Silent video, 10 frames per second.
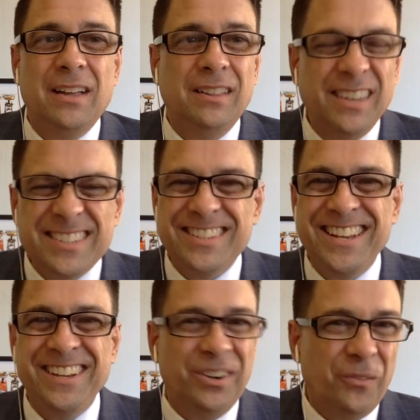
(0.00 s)

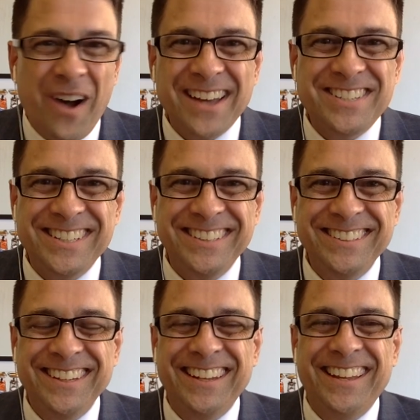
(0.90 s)
listening or watching
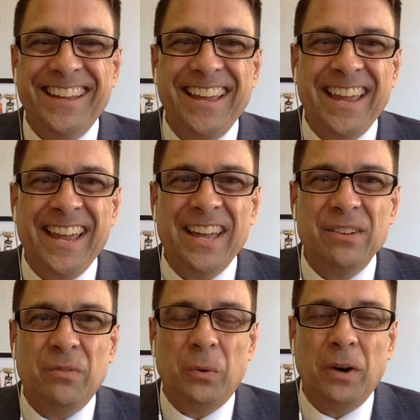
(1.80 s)

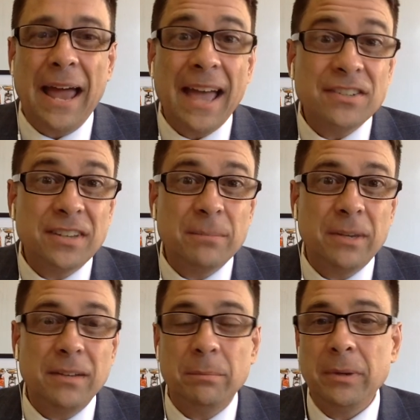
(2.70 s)
and for asking
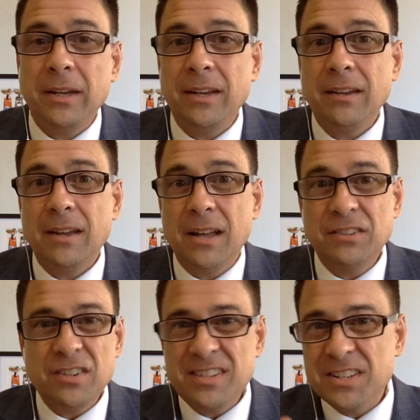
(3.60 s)
me to be
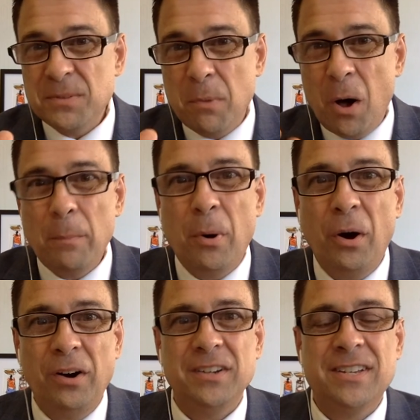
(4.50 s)
just a small
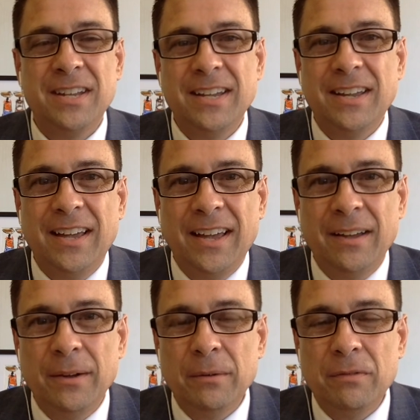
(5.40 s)
part
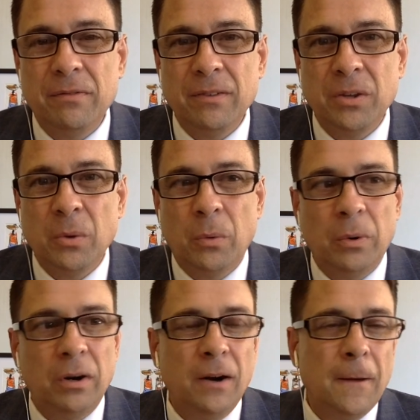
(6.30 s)
of
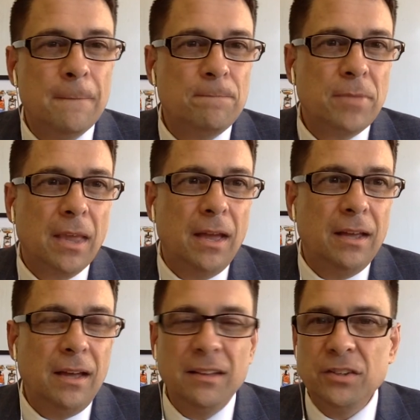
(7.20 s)
your
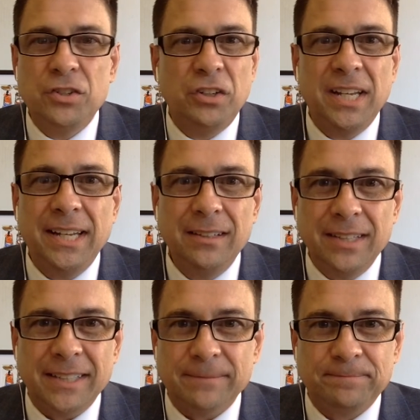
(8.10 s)
uh, just your
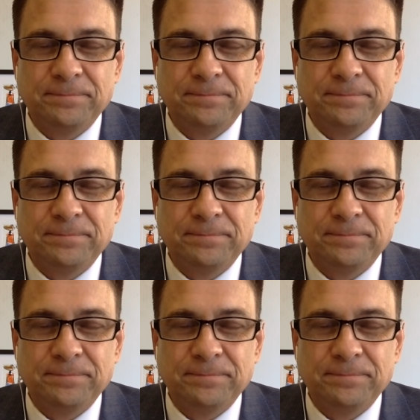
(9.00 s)
healing.